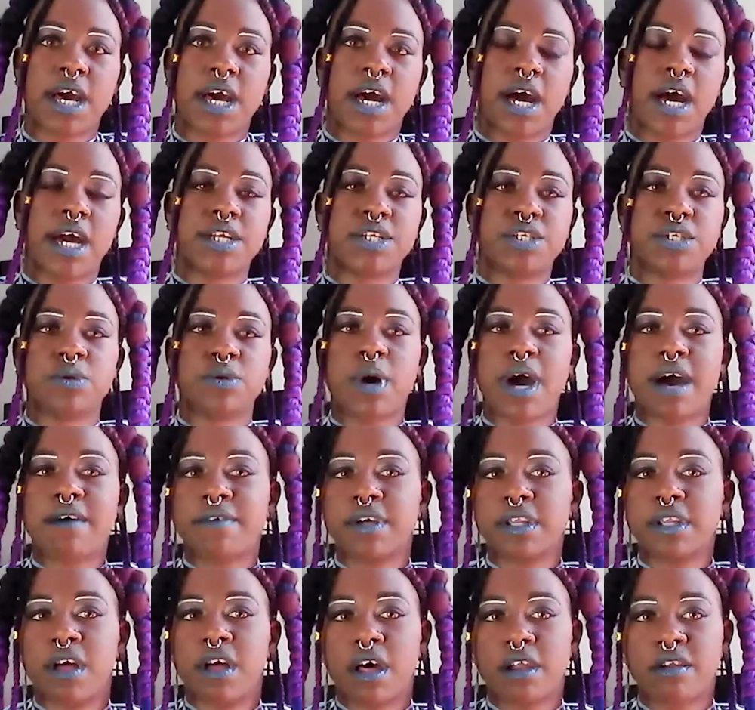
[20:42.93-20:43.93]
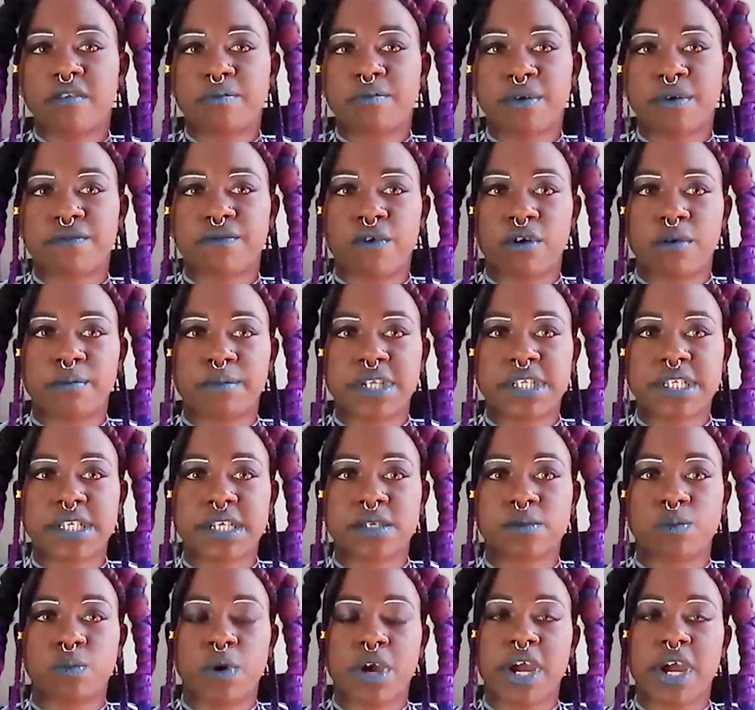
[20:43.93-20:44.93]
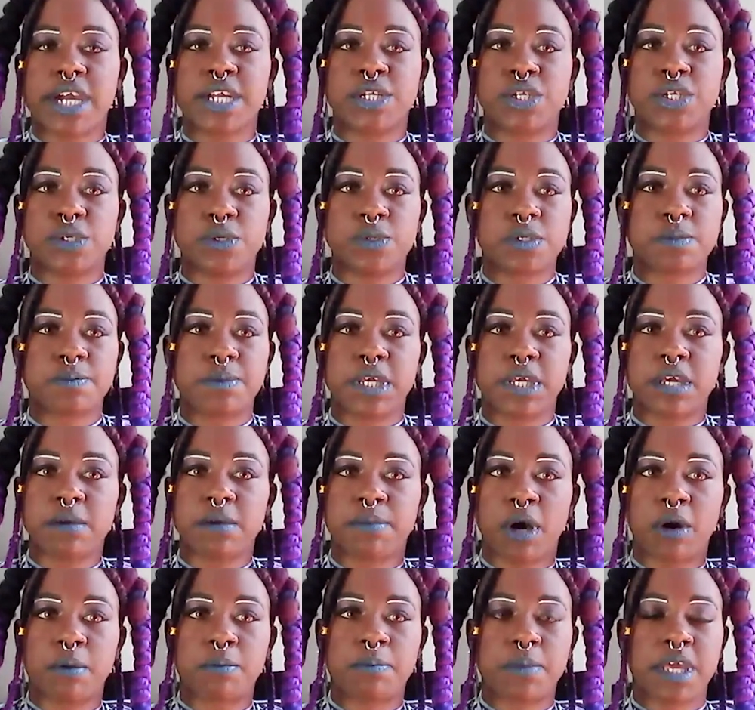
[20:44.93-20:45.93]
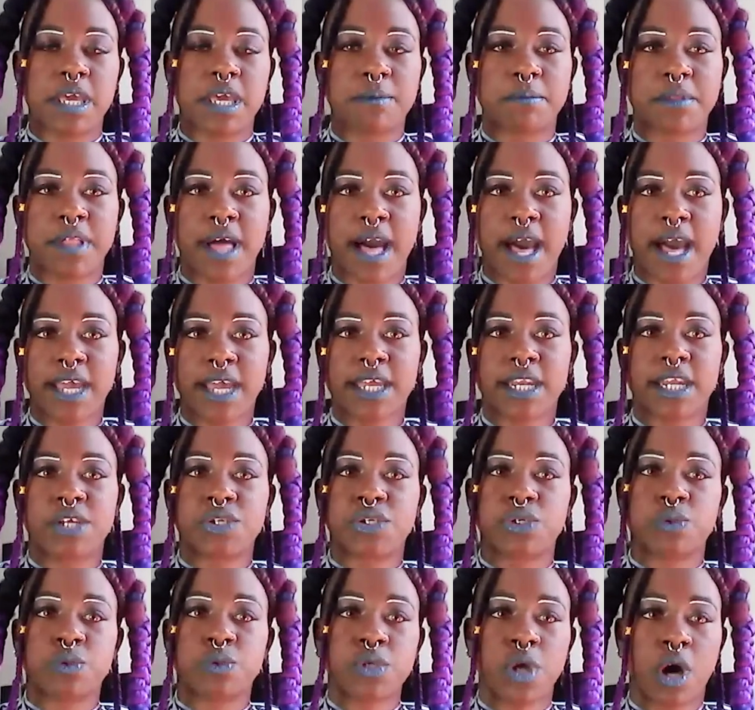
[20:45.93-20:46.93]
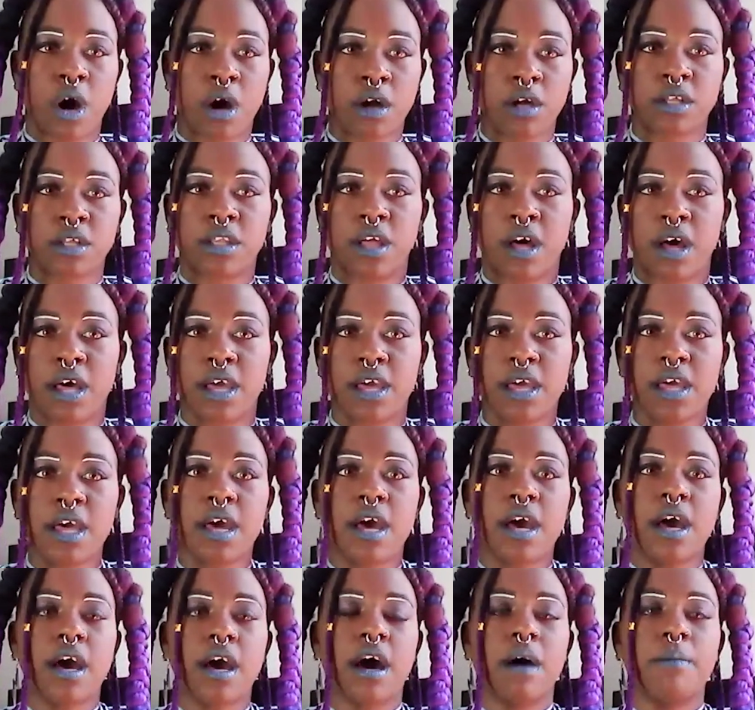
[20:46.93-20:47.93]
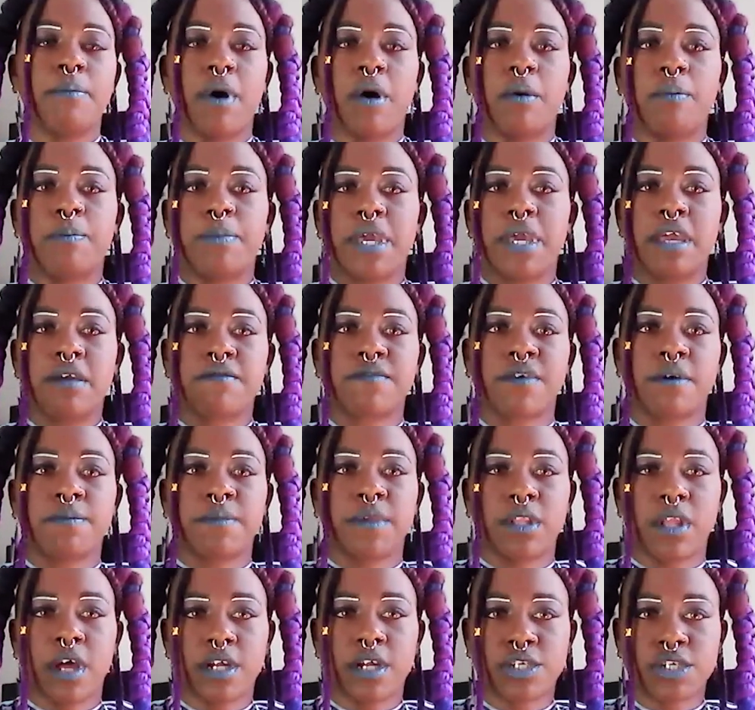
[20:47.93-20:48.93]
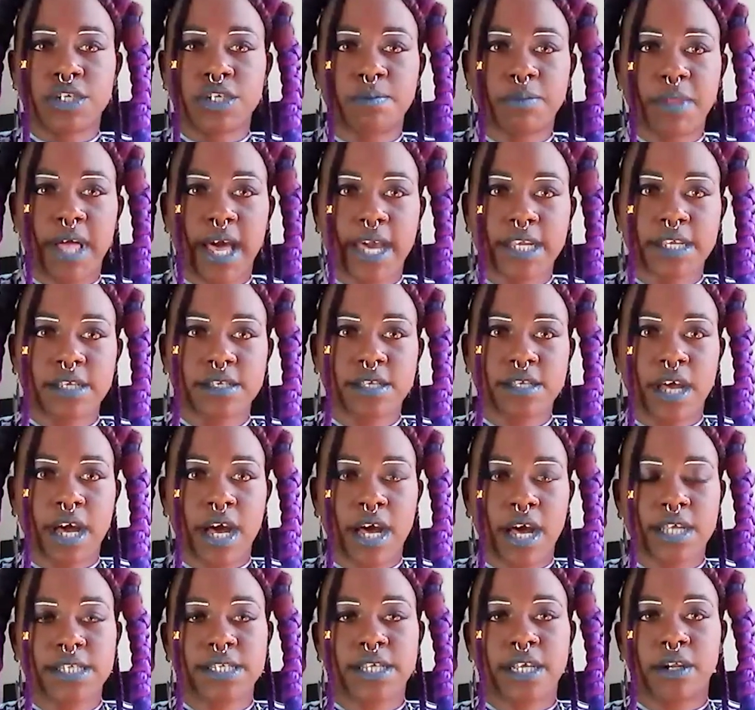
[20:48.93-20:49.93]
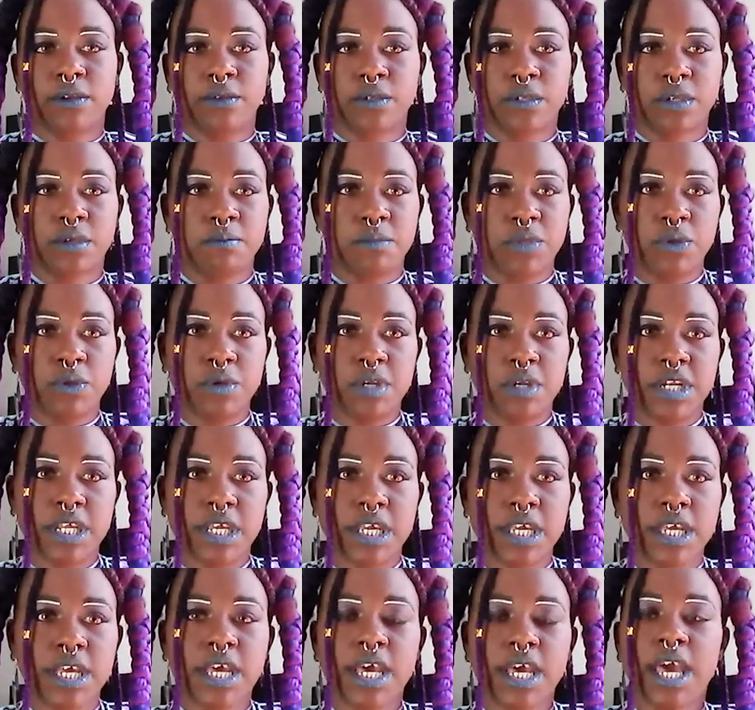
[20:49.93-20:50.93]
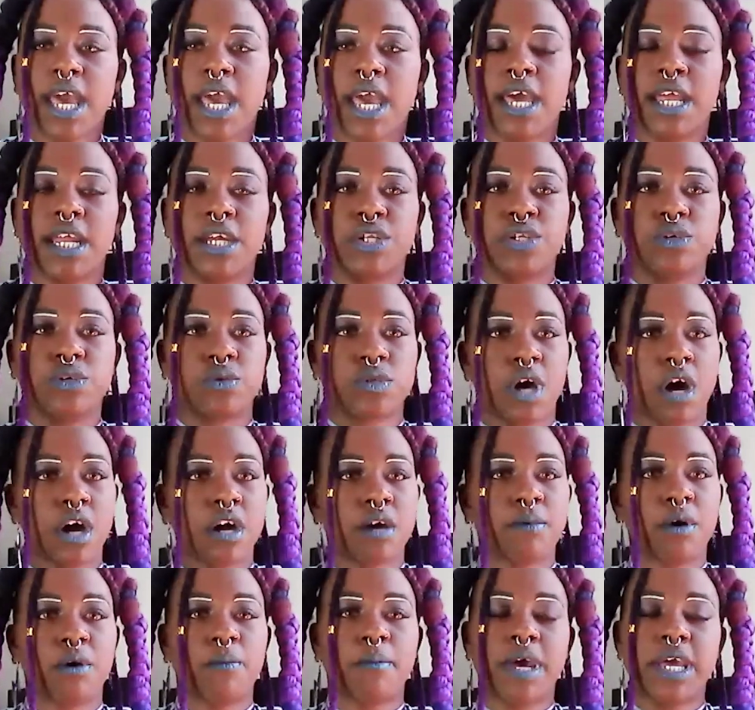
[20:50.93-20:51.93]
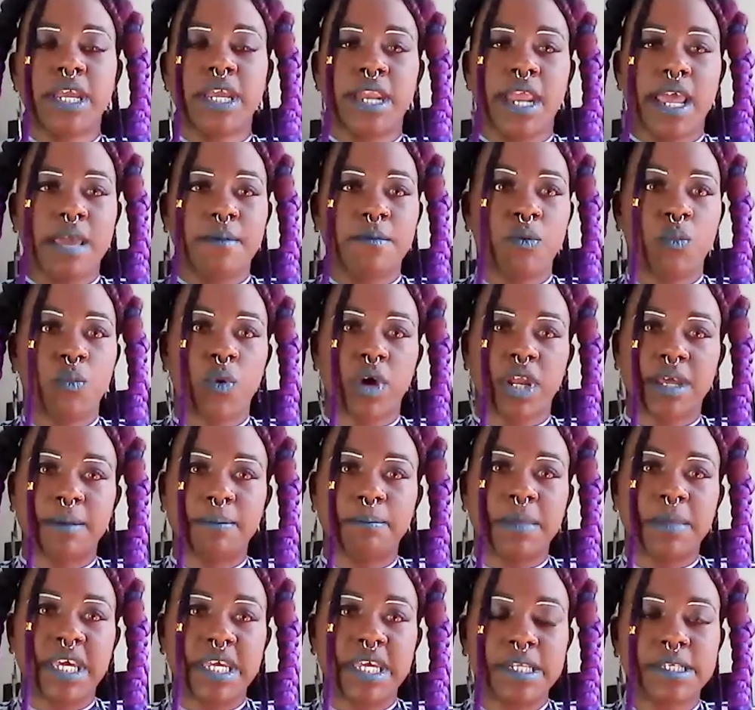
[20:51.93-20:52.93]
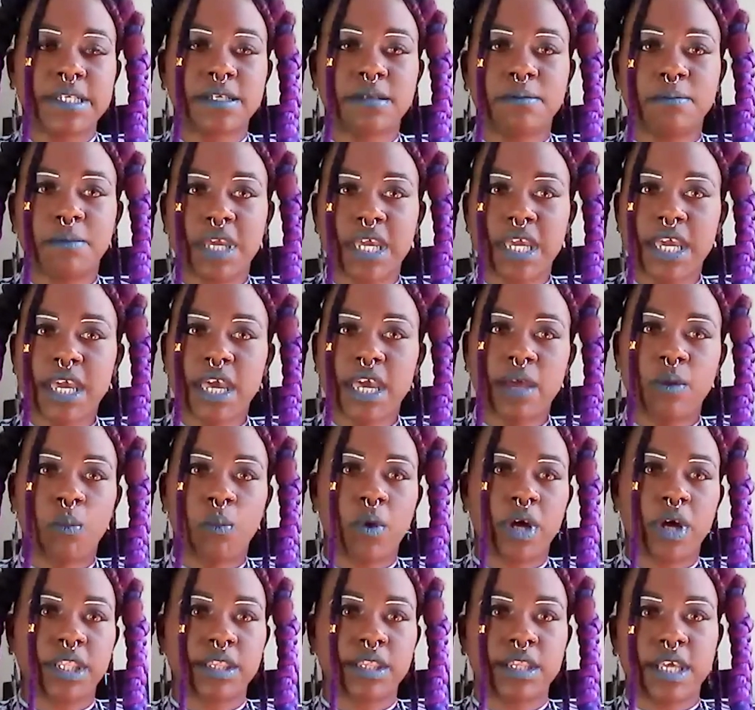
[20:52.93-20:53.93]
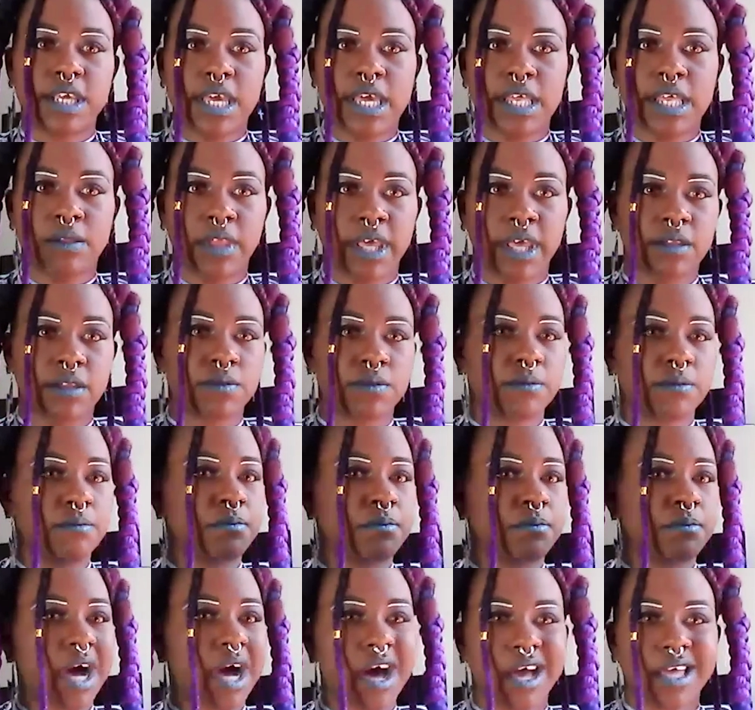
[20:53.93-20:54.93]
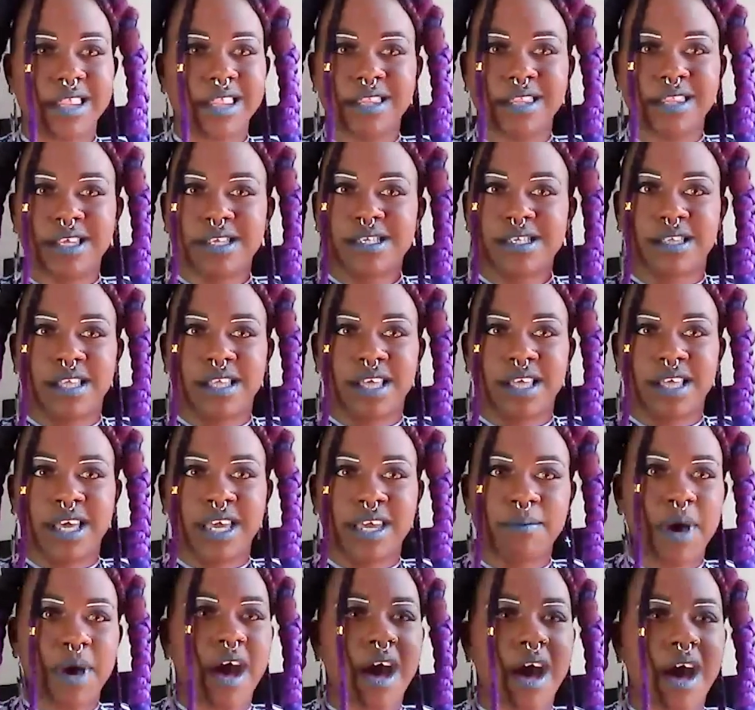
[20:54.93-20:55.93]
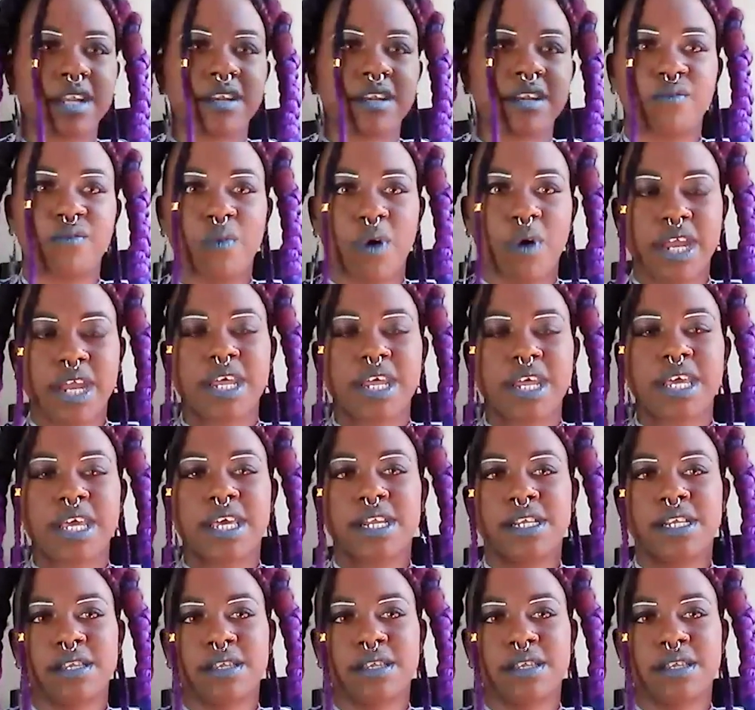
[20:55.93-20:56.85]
I do have a lot of performances where I do speak about being Black, and I do talk a lot about being from the largest Black settled community, and I do talk about my name and what it means to me, and what it behind of what it